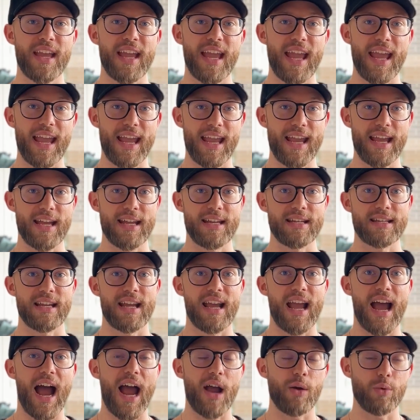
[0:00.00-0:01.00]
And
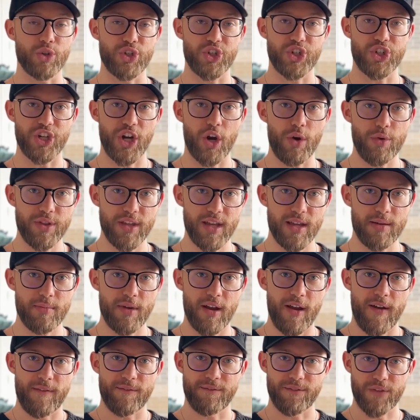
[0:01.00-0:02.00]
I would show them
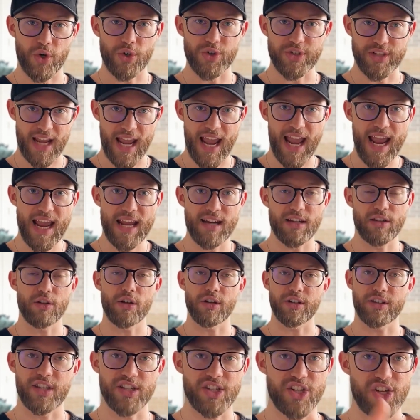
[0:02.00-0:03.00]
firsthand,
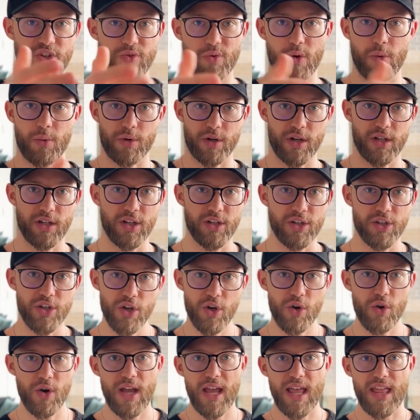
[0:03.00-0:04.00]
look, this is what we're gonna
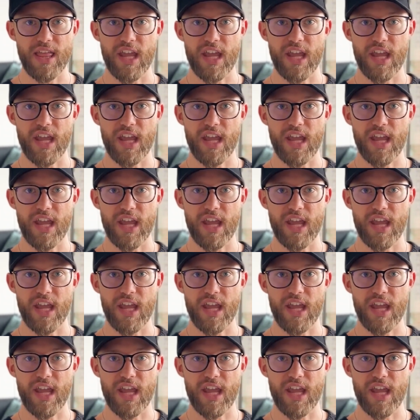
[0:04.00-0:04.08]
do.